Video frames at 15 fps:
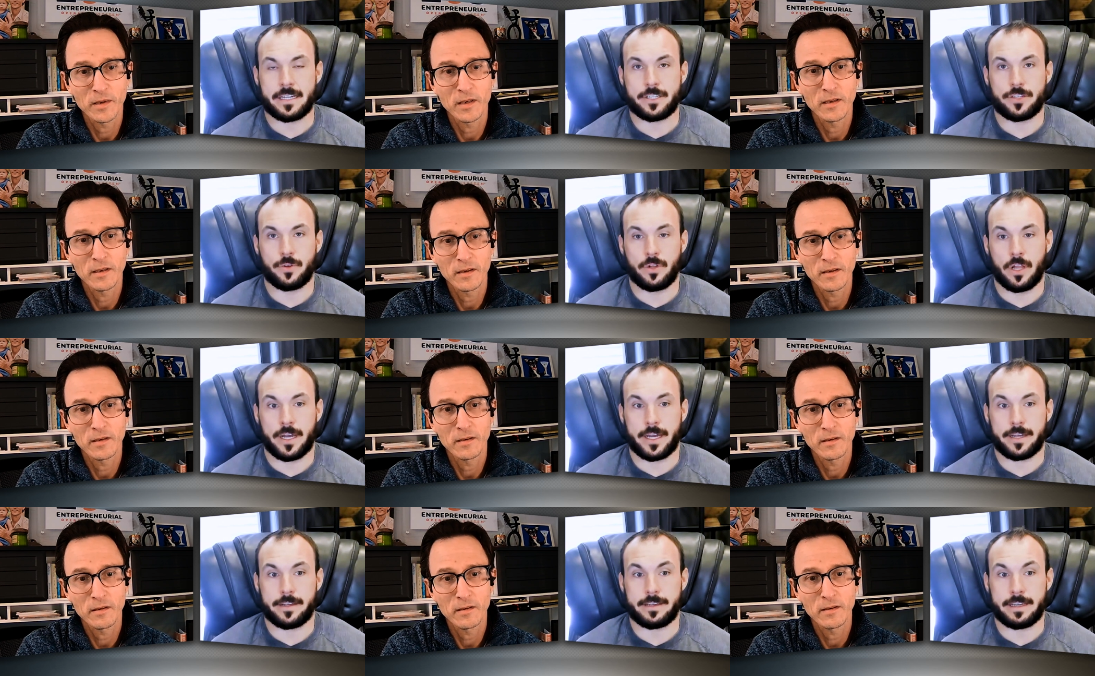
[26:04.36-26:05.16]
Speaker 1: into a
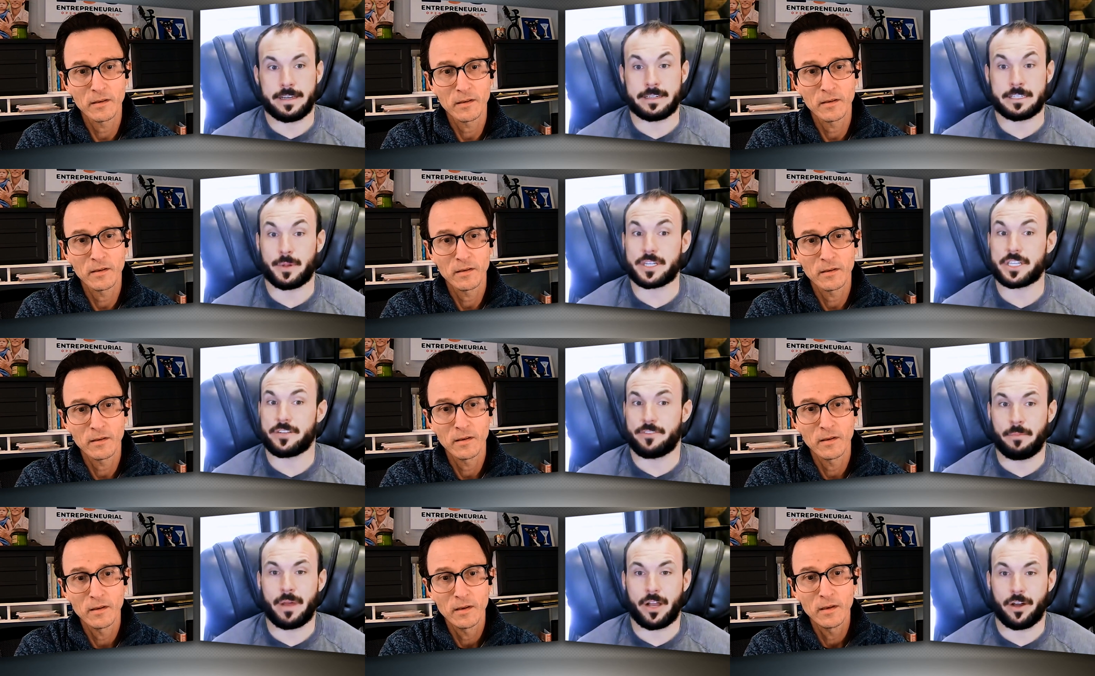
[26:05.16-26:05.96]
lot, yeah, especially
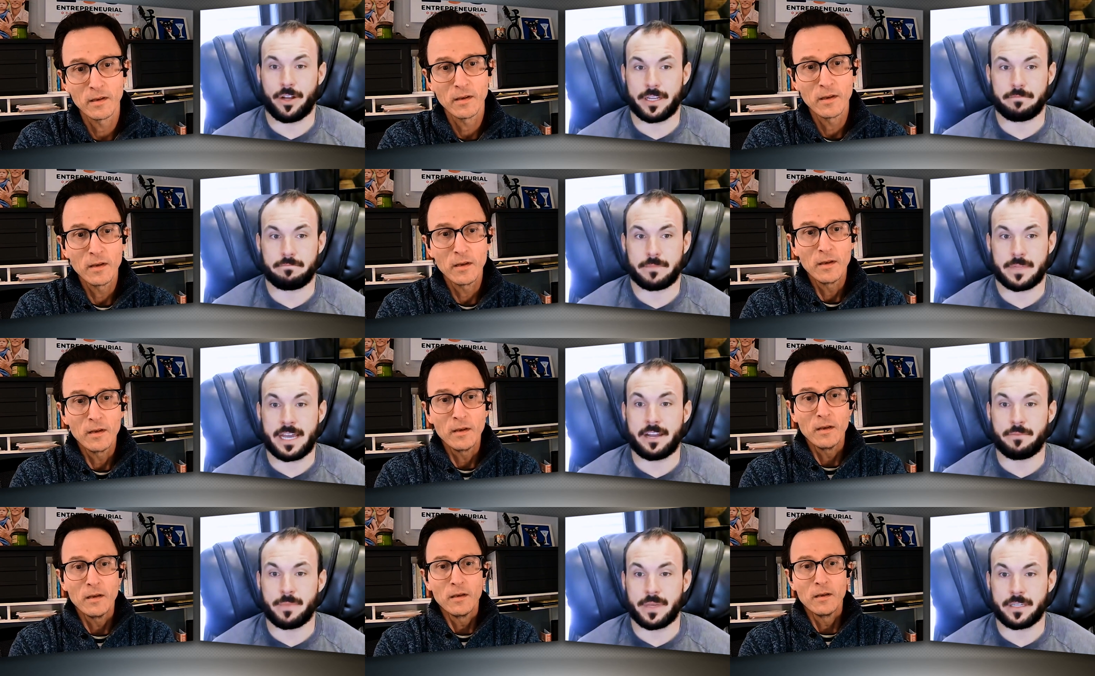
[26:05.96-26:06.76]
if I'm like on a
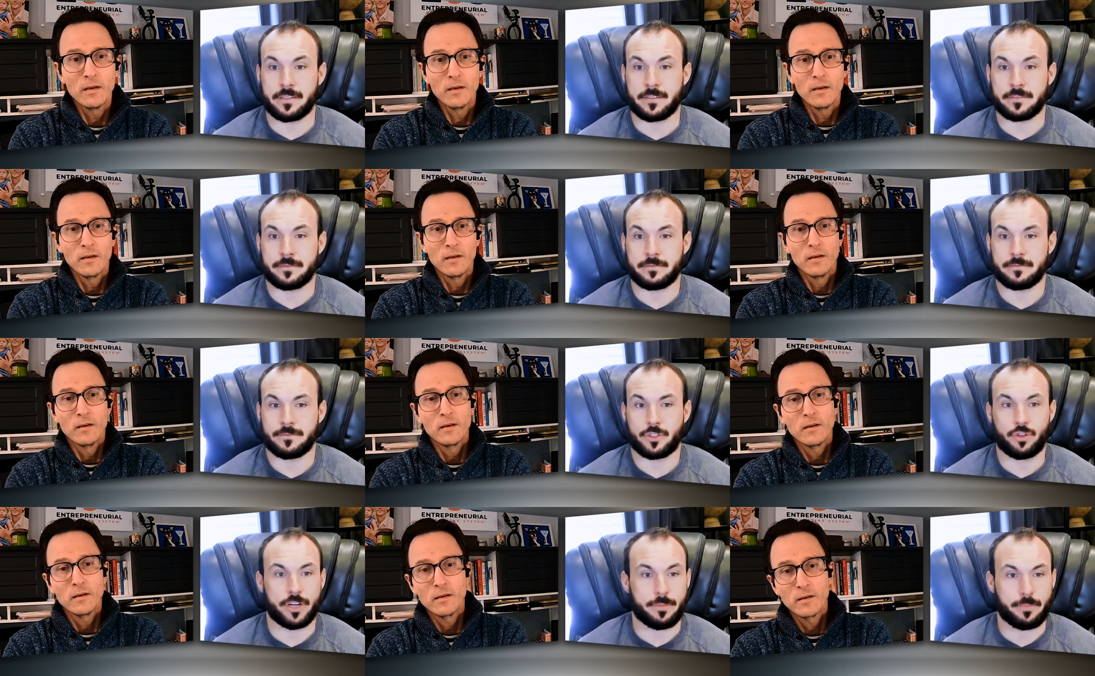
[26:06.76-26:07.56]
ketamine
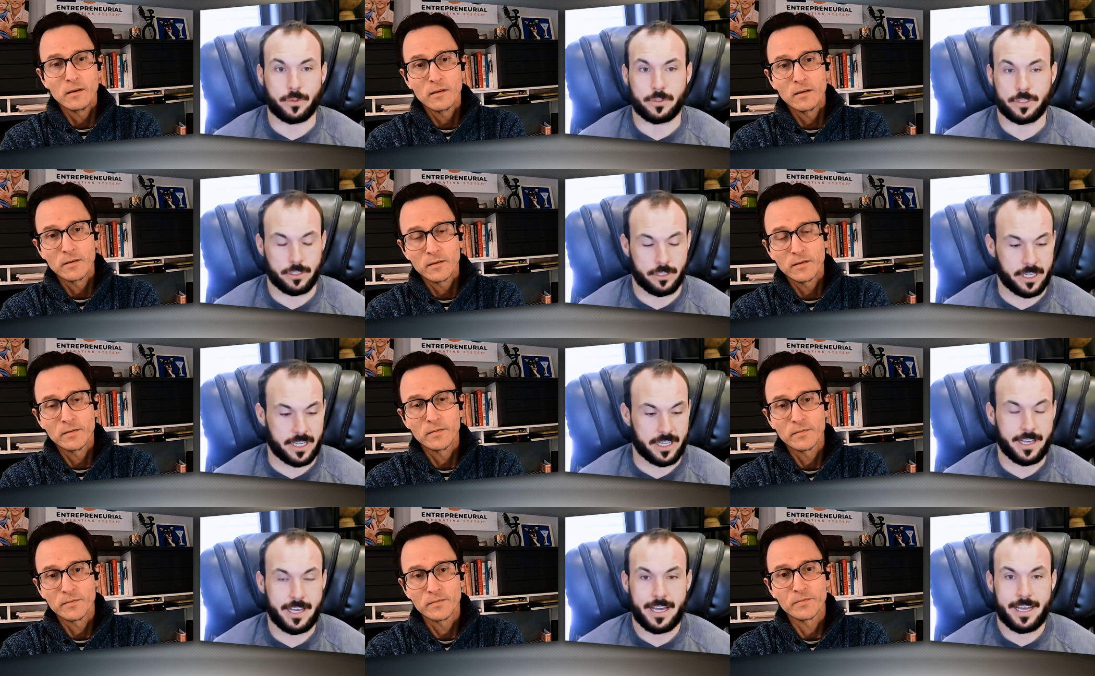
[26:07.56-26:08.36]
trip or
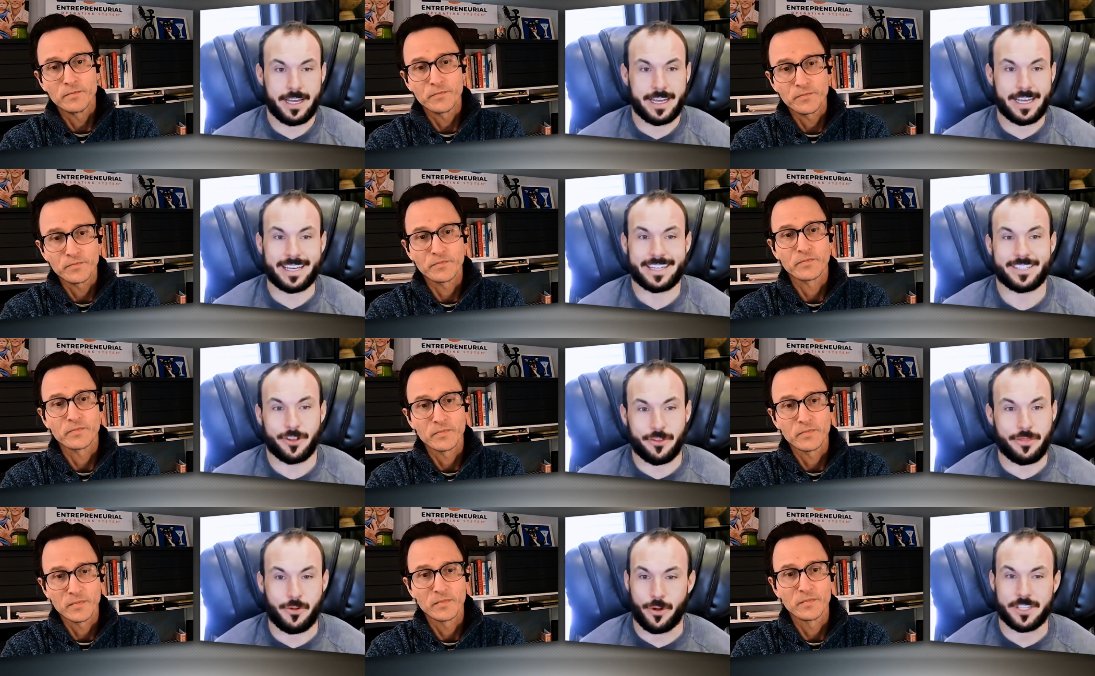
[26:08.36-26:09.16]
journey is
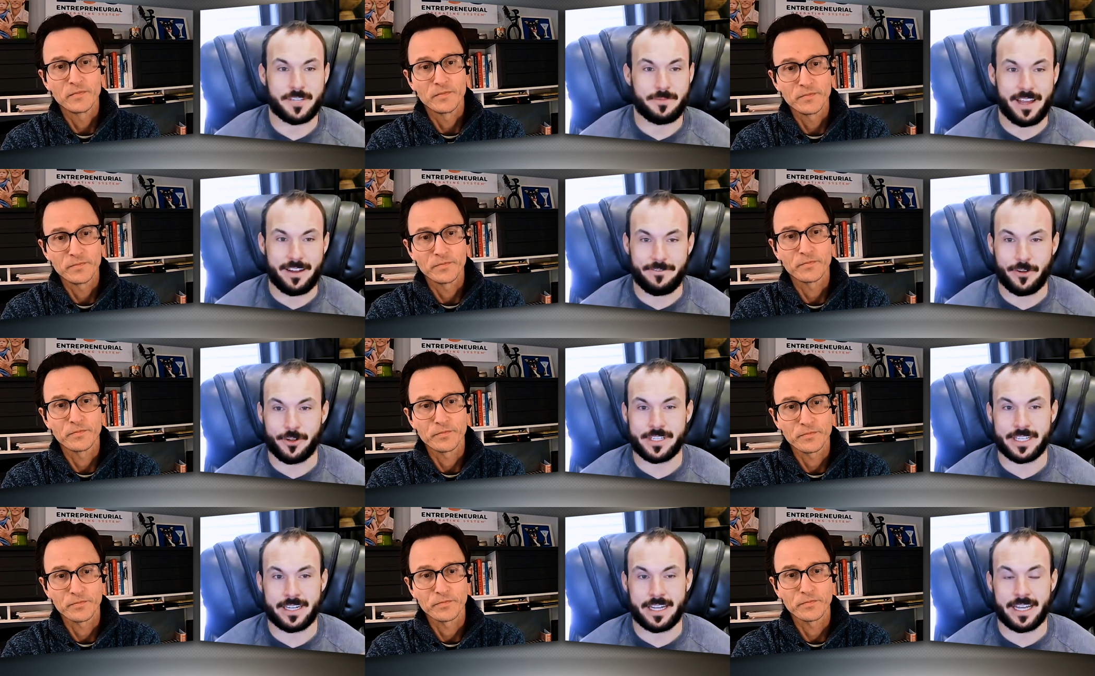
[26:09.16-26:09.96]
I'll throw in some
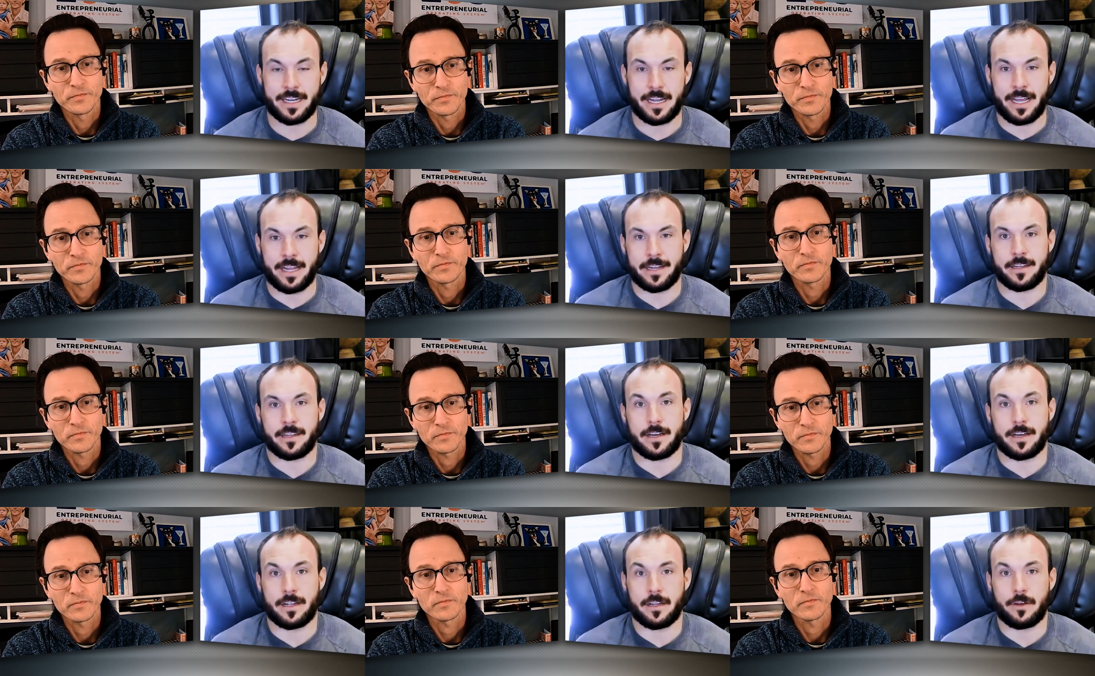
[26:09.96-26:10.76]
headphones and, and, and
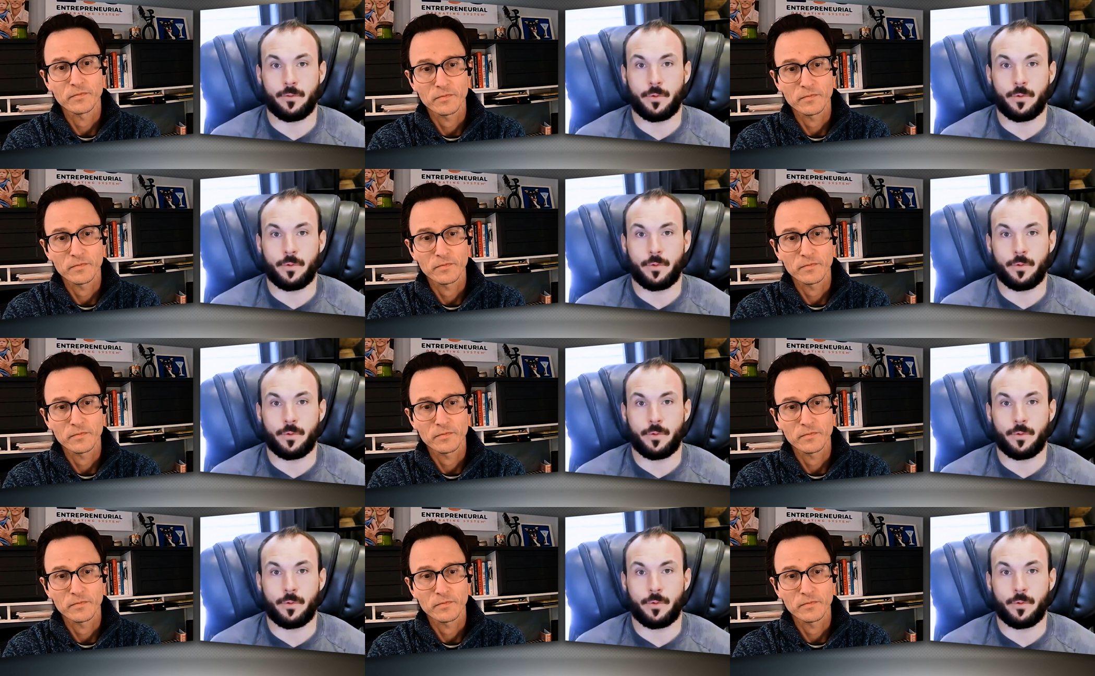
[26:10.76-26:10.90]
uh,